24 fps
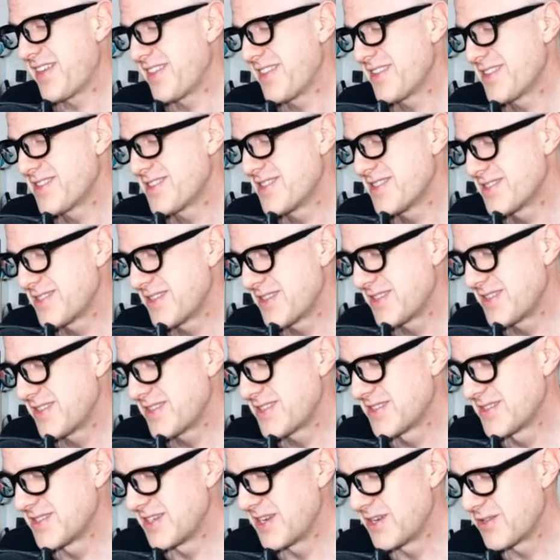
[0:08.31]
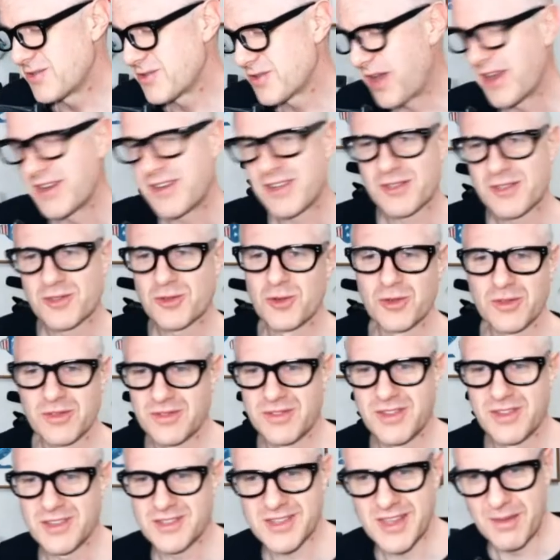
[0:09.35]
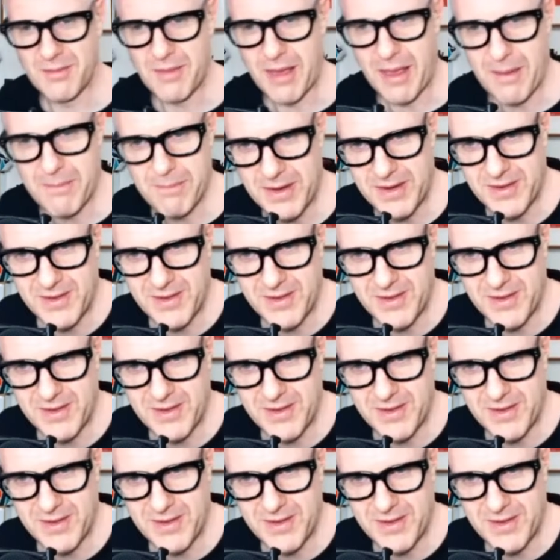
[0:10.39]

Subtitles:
just saw this come up,